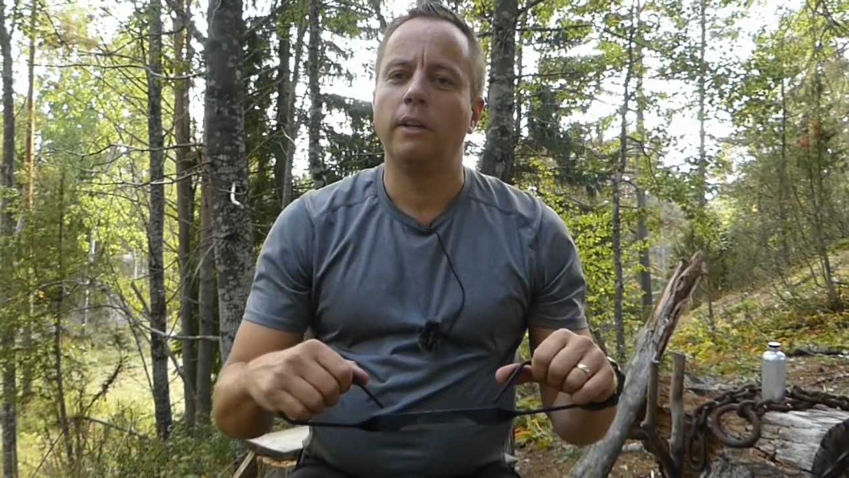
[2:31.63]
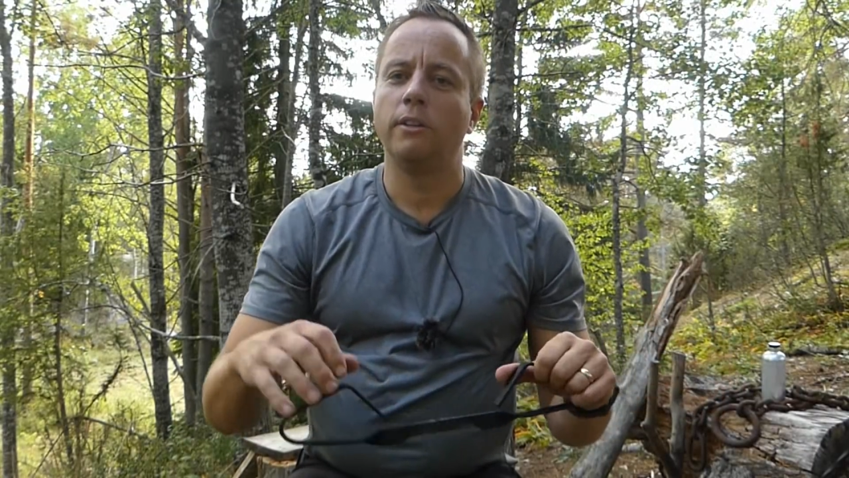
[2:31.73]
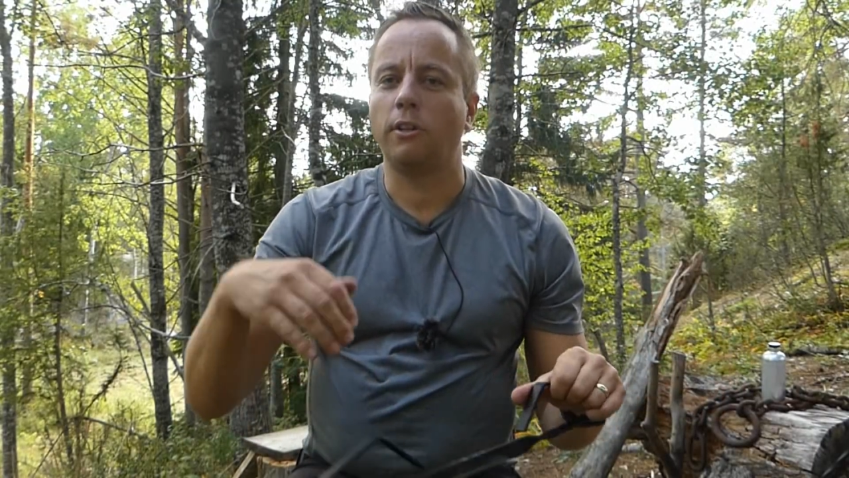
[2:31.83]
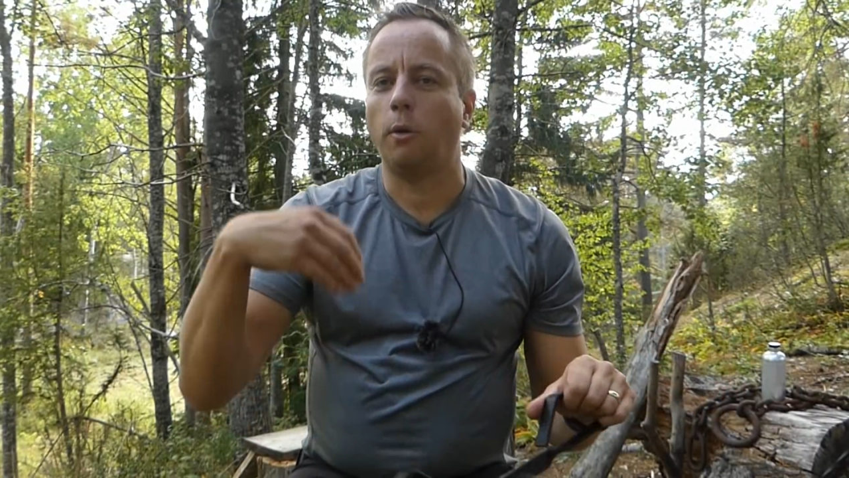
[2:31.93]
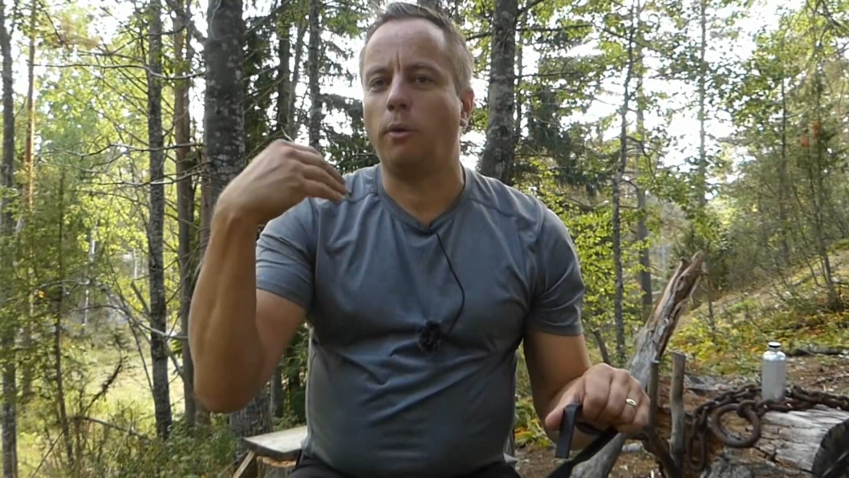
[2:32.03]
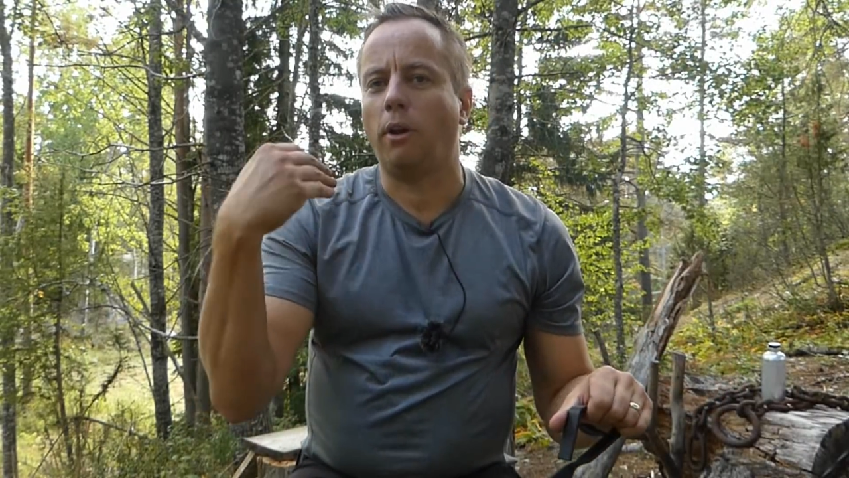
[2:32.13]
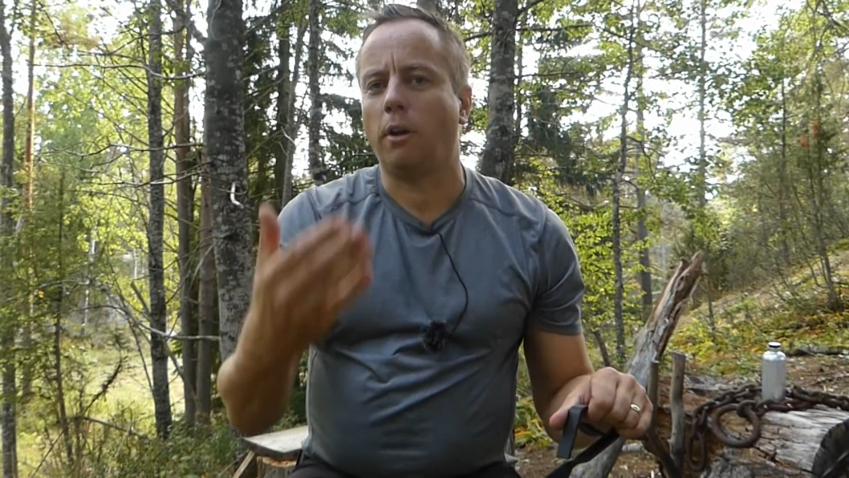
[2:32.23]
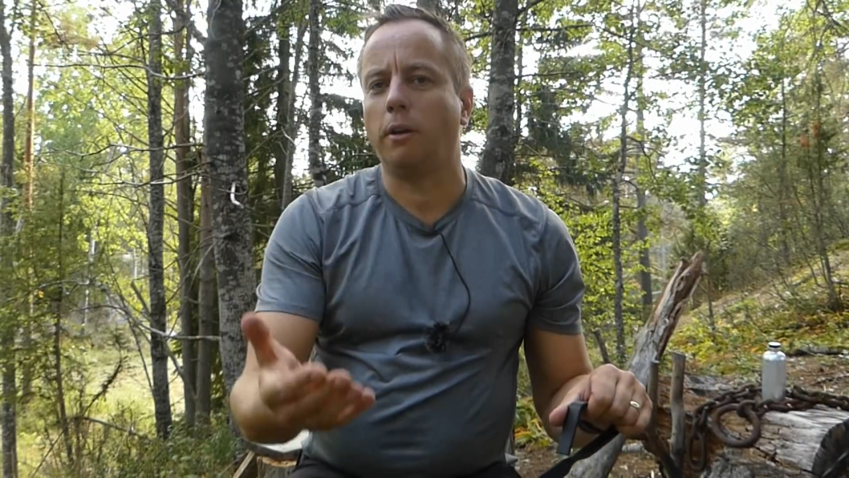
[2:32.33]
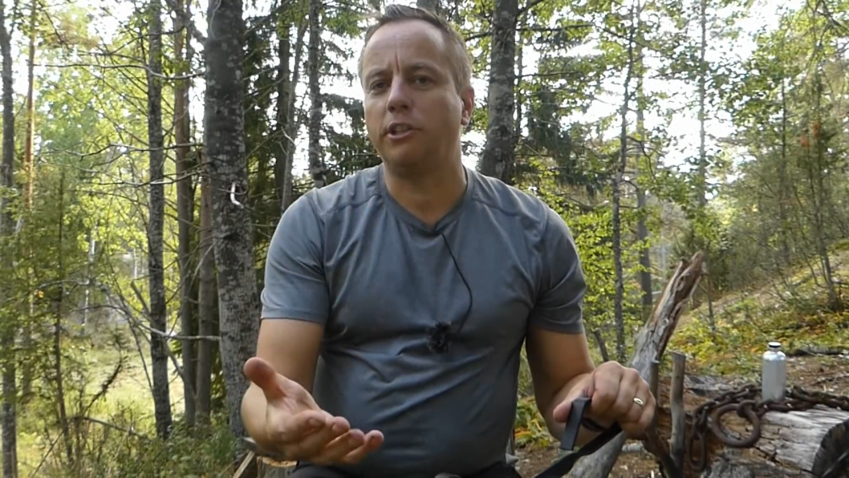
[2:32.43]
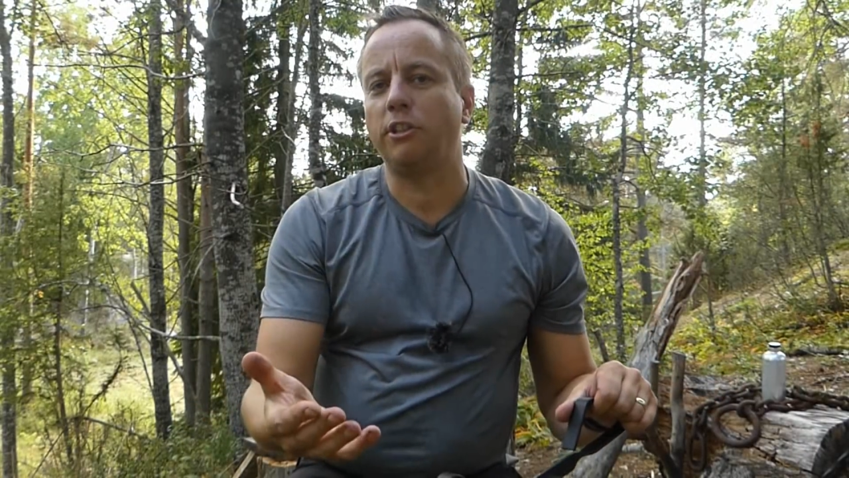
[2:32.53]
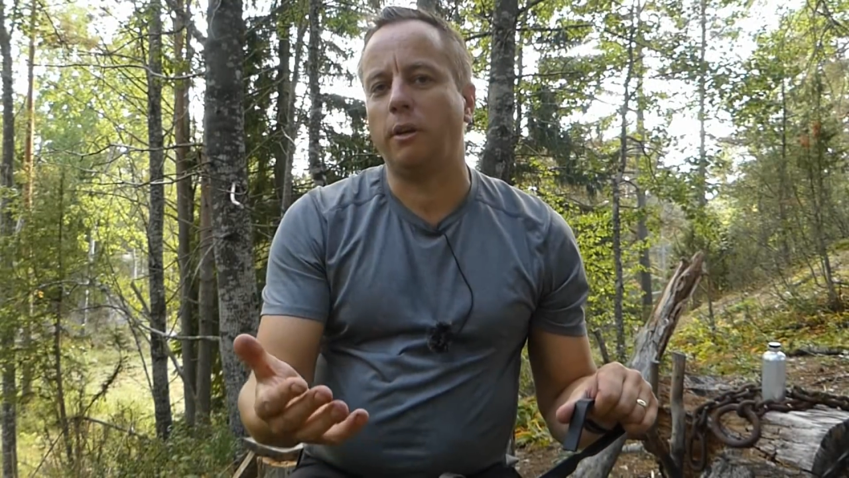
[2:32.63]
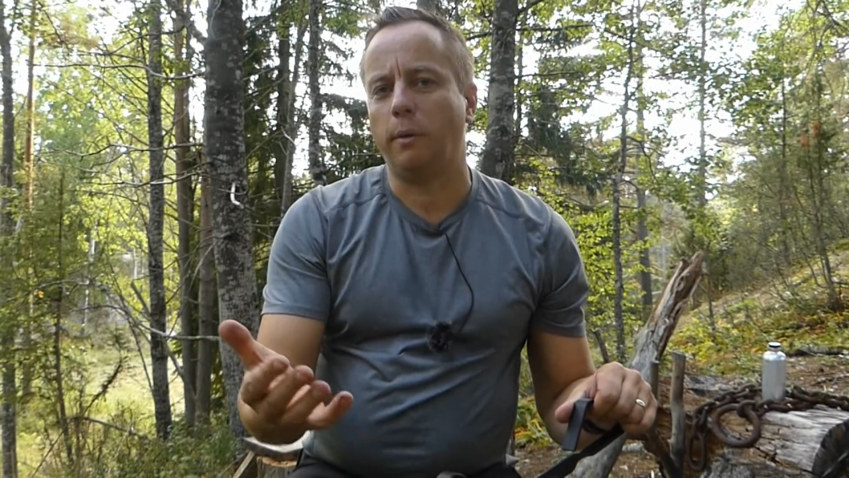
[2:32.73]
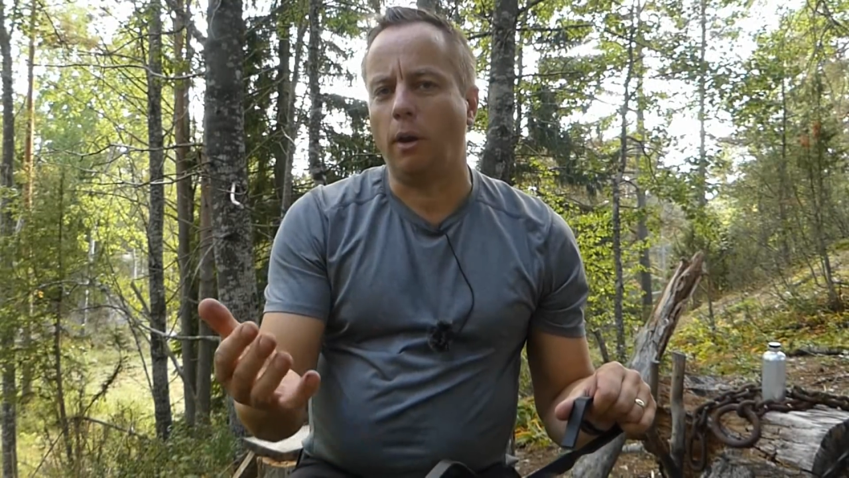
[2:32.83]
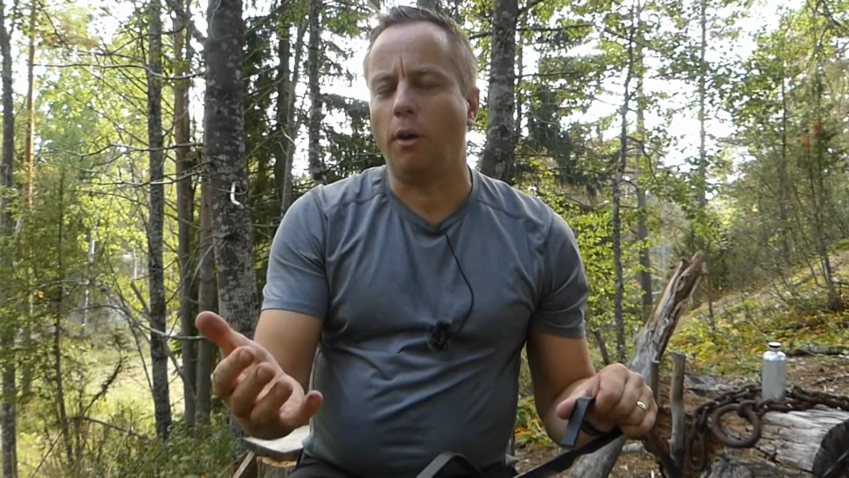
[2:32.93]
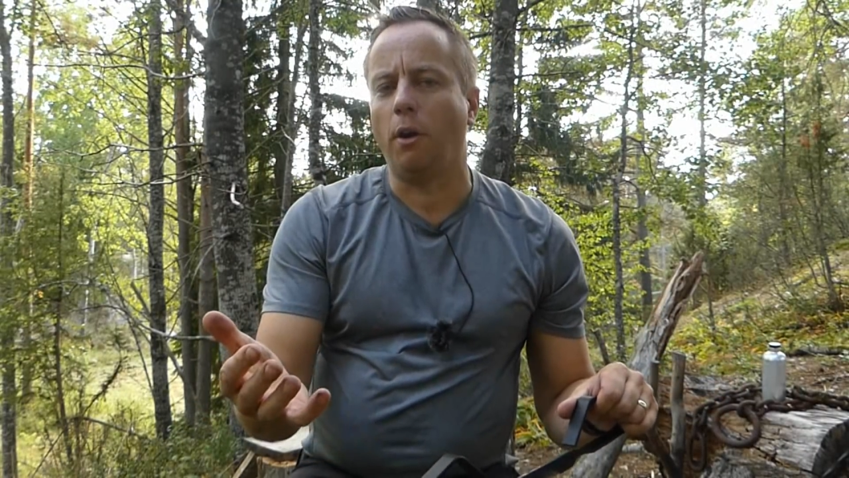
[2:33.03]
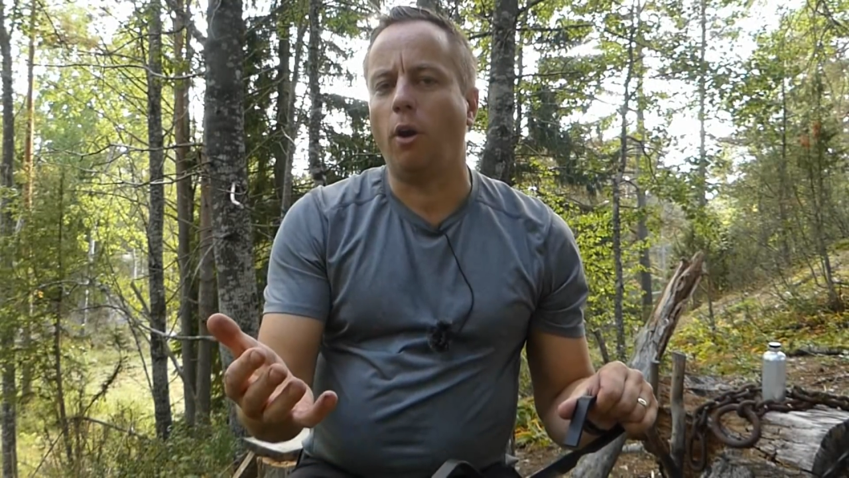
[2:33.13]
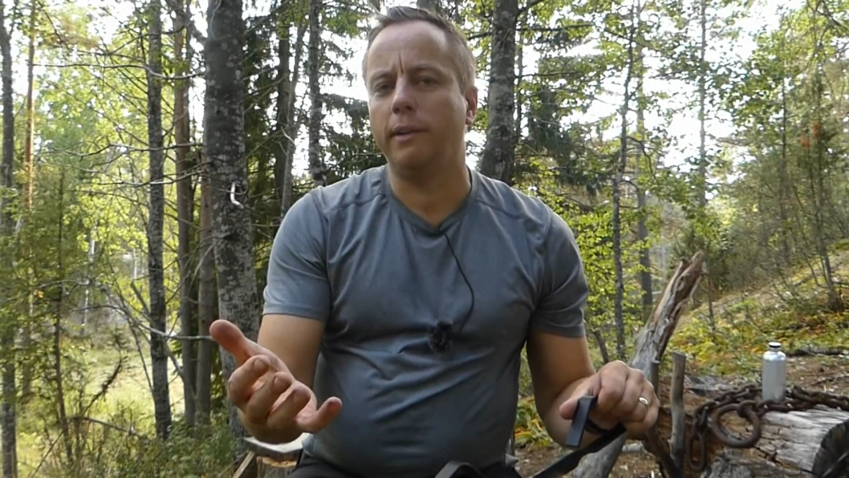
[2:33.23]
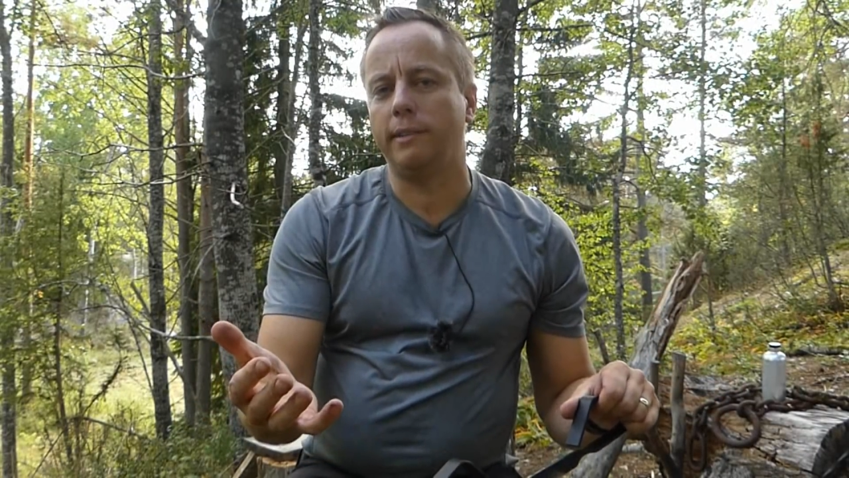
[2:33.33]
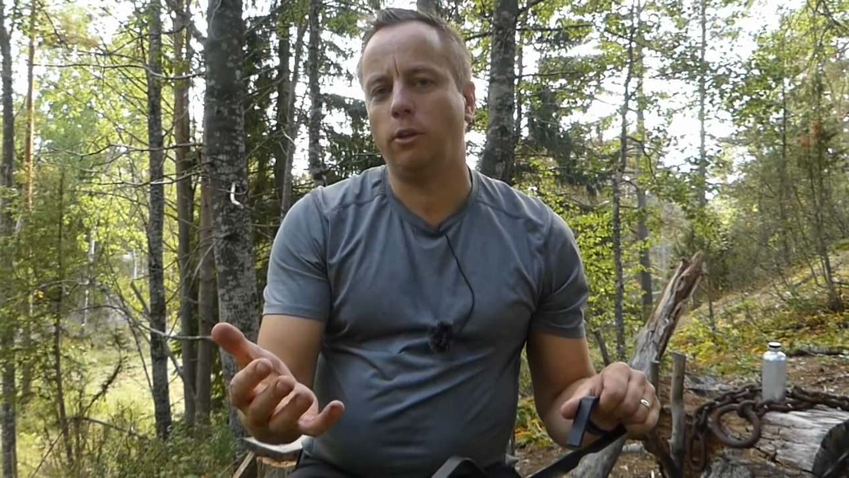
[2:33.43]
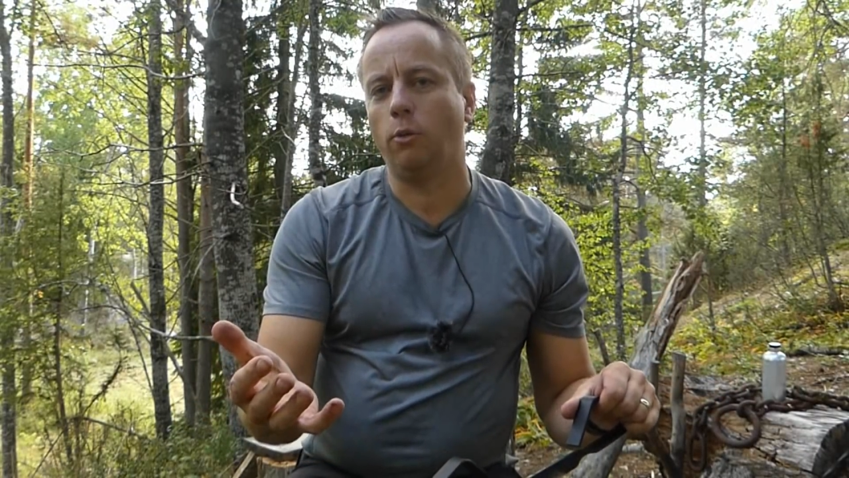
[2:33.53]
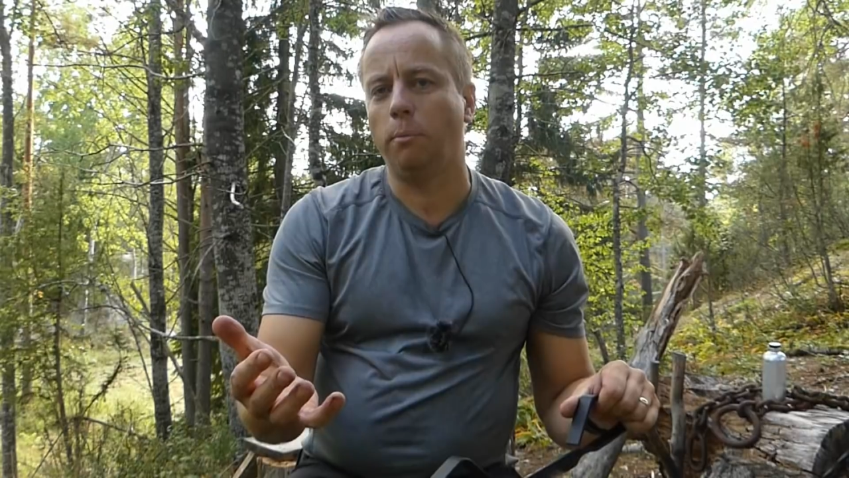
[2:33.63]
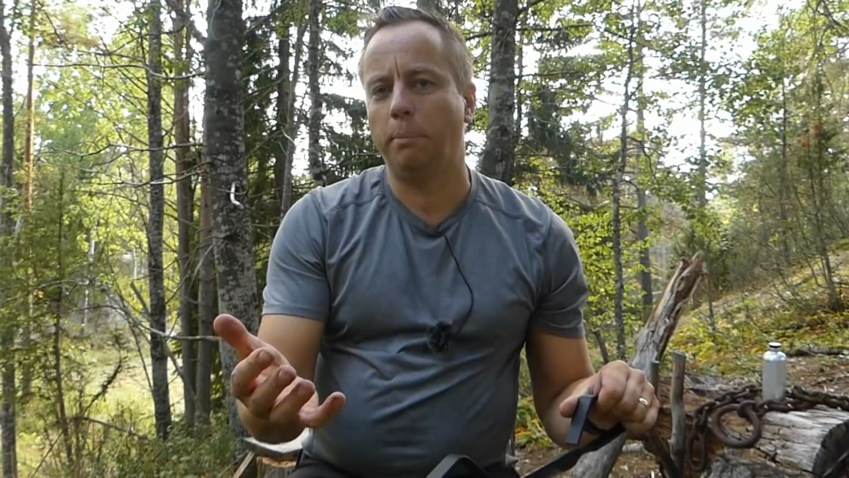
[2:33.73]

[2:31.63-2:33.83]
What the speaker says: So I'm going to show you an ideal